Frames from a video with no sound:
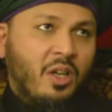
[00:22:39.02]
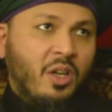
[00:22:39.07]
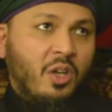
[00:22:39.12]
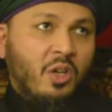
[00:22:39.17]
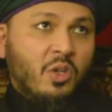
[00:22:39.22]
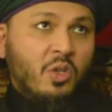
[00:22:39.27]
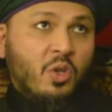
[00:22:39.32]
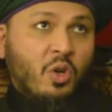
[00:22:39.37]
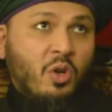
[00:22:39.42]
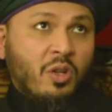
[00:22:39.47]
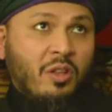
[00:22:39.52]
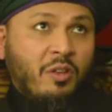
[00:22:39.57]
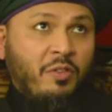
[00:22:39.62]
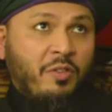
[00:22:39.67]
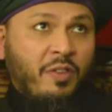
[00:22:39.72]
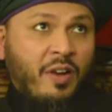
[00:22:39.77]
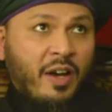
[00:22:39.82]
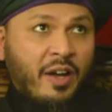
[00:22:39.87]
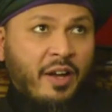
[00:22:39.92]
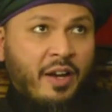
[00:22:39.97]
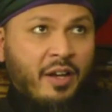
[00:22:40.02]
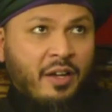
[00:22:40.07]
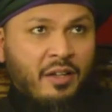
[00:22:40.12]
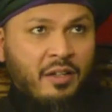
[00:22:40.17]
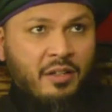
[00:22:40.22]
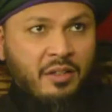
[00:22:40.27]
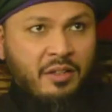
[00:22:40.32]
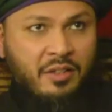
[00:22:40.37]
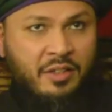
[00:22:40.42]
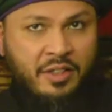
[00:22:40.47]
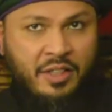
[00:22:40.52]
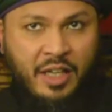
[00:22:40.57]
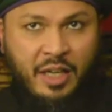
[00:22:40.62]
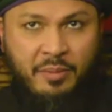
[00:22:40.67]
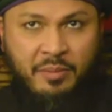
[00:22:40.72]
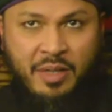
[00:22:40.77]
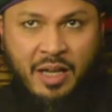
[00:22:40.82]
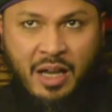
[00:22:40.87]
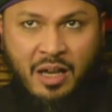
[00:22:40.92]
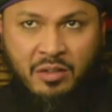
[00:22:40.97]
So the fire came
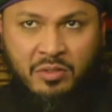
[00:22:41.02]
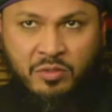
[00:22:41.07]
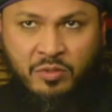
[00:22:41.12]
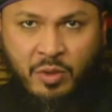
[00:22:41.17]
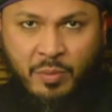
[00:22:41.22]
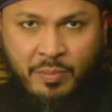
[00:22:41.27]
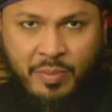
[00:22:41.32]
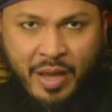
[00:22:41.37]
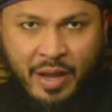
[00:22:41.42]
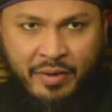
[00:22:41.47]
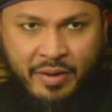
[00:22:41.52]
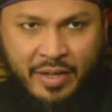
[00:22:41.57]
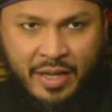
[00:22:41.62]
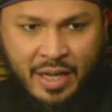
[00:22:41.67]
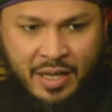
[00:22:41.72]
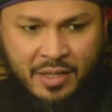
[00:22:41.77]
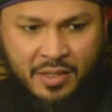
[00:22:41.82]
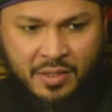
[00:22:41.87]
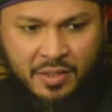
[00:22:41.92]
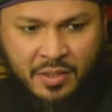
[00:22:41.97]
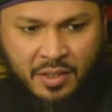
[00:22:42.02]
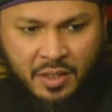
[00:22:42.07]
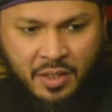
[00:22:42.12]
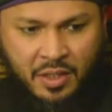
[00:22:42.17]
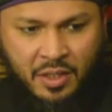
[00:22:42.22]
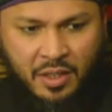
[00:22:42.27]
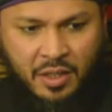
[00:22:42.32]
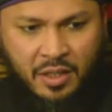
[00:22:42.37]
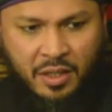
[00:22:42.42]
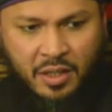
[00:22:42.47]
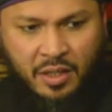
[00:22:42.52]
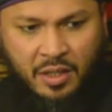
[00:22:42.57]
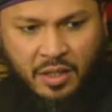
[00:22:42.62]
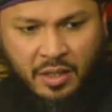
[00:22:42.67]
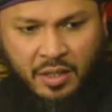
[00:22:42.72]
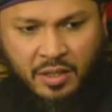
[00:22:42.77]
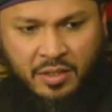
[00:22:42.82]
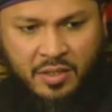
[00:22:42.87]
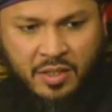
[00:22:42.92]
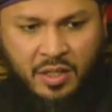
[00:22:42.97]
down from paradise,
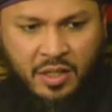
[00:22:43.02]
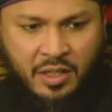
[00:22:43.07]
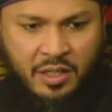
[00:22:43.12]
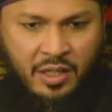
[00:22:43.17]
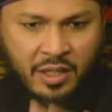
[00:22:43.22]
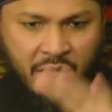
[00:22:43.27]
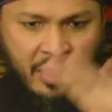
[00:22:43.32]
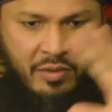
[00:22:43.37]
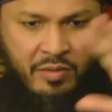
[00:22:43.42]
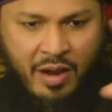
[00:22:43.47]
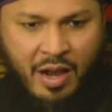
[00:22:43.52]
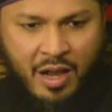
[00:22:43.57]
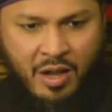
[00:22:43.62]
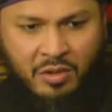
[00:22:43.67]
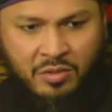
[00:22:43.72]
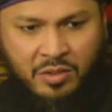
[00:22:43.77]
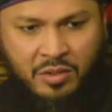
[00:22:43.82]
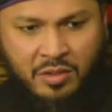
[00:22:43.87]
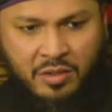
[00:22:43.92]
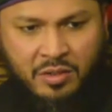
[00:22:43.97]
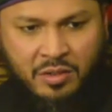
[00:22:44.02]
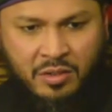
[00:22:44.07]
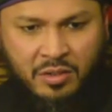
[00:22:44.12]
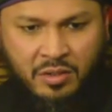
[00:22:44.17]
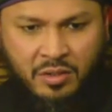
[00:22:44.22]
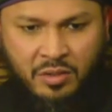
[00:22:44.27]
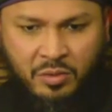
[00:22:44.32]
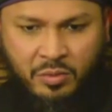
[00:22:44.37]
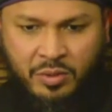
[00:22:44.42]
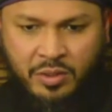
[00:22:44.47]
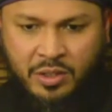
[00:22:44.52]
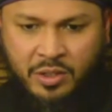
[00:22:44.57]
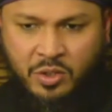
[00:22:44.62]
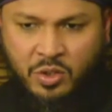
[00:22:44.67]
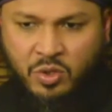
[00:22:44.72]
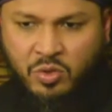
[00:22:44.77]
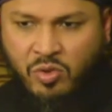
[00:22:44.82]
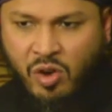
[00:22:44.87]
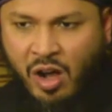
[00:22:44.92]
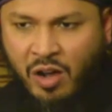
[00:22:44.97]
circling around with the
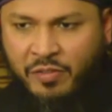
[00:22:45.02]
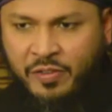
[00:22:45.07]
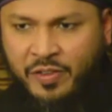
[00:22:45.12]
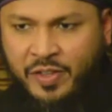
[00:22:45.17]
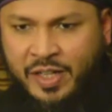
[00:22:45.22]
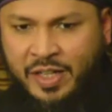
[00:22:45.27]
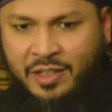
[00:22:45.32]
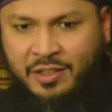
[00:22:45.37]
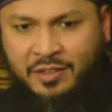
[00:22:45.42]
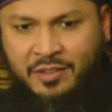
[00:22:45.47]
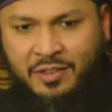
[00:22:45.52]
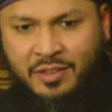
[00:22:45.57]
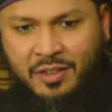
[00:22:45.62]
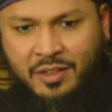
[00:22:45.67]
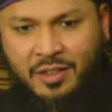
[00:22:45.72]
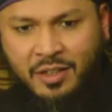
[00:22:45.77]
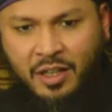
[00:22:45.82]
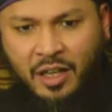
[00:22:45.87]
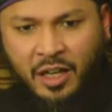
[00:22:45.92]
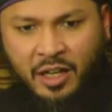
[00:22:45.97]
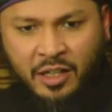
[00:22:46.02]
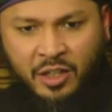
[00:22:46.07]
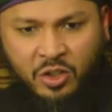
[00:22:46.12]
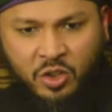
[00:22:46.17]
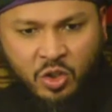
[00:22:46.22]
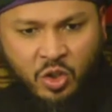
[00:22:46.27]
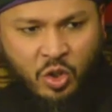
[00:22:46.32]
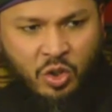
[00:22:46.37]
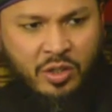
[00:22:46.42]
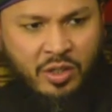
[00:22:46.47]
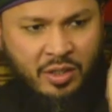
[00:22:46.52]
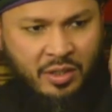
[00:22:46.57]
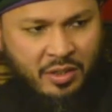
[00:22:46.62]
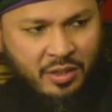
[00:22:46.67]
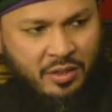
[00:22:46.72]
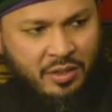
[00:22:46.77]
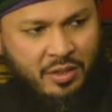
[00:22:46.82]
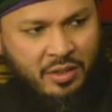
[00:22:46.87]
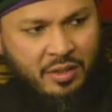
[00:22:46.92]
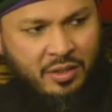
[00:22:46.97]
two offerings, and it took
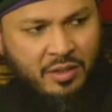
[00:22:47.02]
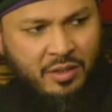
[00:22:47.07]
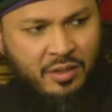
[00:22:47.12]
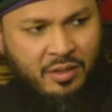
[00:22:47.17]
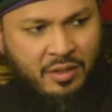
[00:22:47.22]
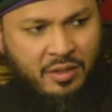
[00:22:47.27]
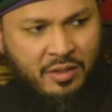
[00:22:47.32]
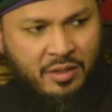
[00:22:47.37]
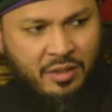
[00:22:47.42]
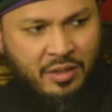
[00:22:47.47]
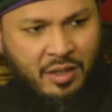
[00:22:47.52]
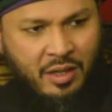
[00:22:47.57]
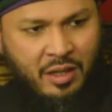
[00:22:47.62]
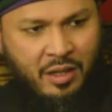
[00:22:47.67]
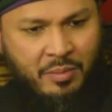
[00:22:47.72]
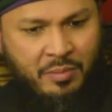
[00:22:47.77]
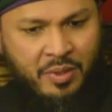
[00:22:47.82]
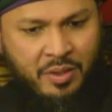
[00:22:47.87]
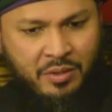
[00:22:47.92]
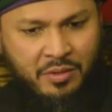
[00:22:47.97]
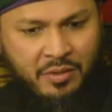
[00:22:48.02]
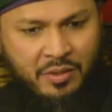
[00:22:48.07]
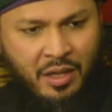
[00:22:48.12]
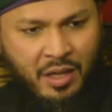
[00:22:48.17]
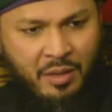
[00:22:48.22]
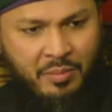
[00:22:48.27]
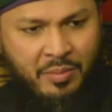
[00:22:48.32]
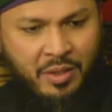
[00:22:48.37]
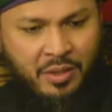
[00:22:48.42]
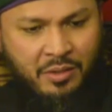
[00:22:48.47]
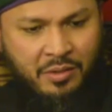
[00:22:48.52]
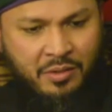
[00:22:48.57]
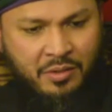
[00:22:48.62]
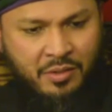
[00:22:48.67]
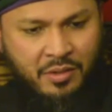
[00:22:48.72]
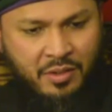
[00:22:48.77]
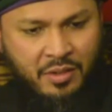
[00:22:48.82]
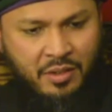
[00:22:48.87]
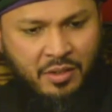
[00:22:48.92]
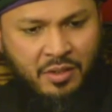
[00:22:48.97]
Habil's
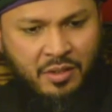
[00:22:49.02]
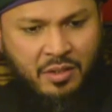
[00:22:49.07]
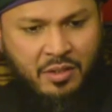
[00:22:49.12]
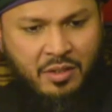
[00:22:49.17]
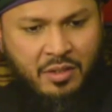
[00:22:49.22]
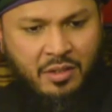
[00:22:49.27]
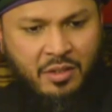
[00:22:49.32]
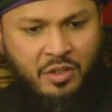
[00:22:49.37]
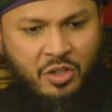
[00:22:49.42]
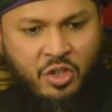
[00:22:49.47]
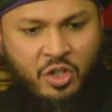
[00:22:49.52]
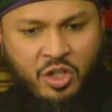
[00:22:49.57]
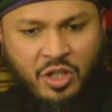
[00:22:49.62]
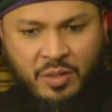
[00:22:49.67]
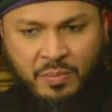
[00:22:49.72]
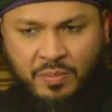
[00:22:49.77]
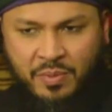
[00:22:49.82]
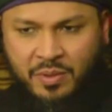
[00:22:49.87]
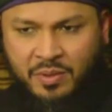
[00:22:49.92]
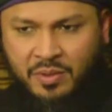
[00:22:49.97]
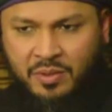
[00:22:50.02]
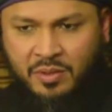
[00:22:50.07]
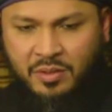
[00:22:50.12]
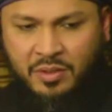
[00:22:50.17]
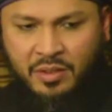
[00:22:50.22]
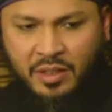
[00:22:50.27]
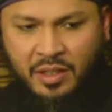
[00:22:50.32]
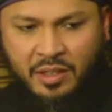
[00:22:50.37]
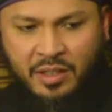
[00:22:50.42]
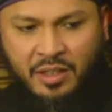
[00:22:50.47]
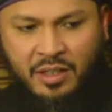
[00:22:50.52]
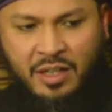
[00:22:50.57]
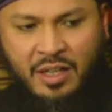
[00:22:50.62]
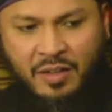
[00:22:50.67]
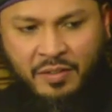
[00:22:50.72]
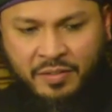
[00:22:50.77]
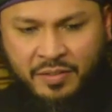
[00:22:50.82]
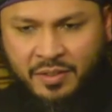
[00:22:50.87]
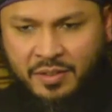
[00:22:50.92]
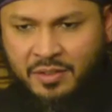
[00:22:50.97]
sheep, and it
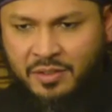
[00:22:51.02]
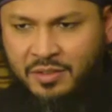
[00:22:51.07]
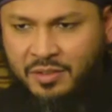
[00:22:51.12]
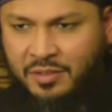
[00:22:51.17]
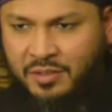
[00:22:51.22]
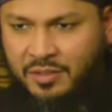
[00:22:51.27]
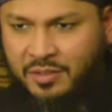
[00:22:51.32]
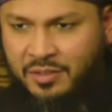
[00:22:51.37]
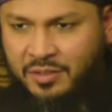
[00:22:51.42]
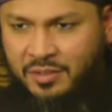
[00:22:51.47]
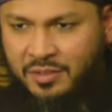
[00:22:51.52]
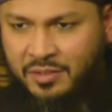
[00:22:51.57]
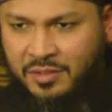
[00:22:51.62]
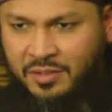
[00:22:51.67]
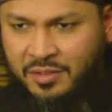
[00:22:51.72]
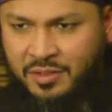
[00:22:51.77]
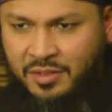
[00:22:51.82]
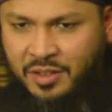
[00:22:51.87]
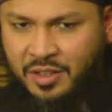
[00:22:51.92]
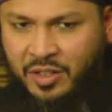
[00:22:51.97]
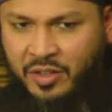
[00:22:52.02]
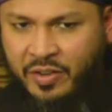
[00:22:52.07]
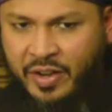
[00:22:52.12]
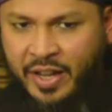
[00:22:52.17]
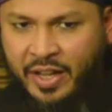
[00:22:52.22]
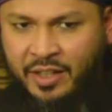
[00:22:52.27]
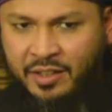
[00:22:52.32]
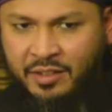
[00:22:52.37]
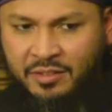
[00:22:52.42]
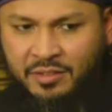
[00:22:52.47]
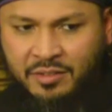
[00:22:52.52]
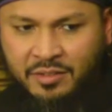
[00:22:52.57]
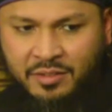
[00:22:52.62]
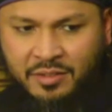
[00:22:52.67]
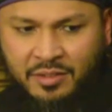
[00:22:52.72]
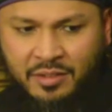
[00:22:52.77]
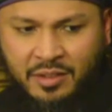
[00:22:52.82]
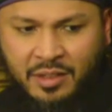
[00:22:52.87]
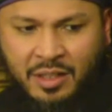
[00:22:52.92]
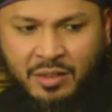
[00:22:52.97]
left the grain
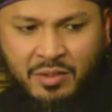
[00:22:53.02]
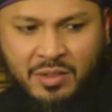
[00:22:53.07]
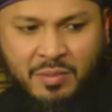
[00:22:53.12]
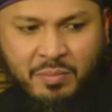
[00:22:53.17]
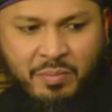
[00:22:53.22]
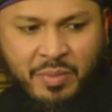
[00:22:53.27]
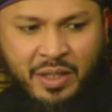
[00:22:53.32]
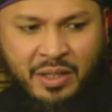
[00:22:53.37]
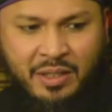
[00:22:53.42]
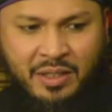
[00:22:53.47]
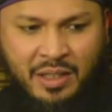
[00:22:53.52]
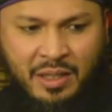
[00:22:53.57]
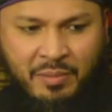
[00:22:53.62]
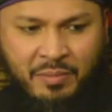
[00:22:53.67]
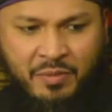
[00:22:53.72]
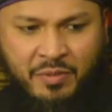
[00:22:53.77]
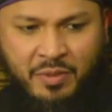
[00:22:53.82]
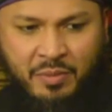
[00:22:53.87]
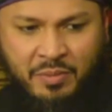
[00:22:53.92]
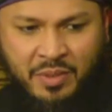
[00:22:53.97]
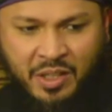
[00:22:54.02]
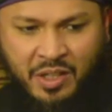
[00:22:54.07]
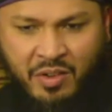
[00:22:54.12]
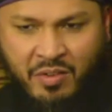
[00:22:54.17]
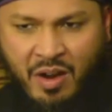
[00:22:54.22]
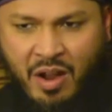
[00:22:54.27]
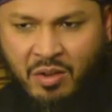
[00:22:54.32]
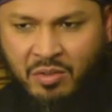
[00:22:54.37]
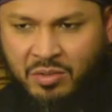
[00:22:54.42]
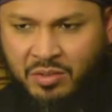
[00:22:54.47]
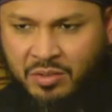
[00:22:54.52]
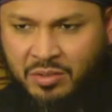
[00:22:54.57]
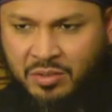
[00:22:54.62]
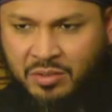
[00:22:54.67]
that was picked up from the ground.